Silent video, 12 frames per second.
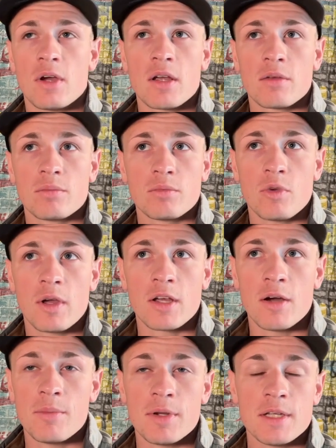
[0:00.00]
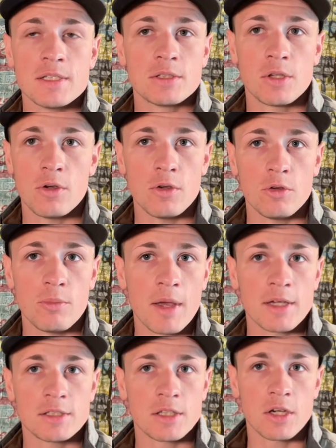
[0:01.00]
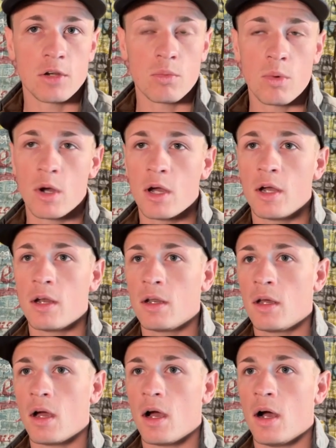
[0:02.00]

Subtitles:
great companies. QU makes a good one.